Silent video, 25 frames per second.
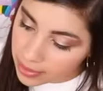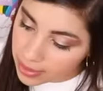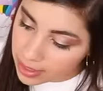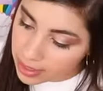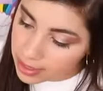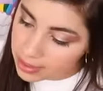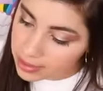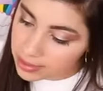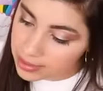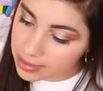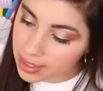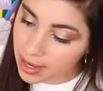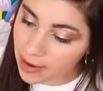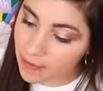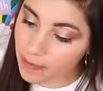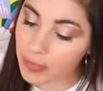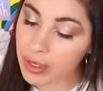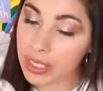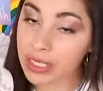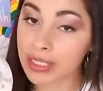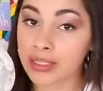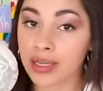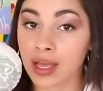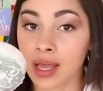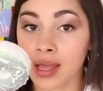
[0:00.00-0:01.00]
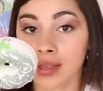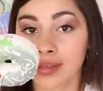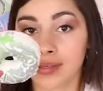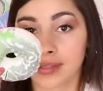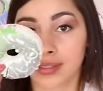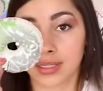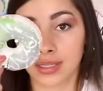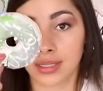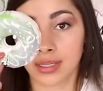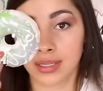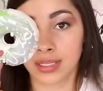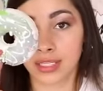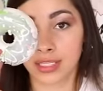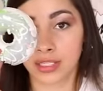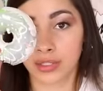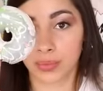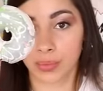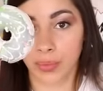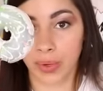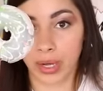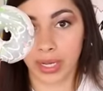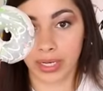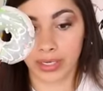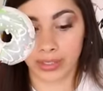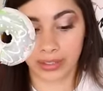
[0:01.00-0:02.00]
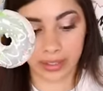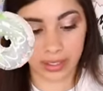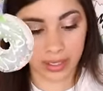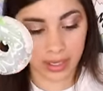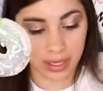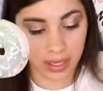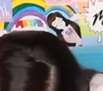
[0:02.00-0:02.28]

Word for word: Things have been done to this one.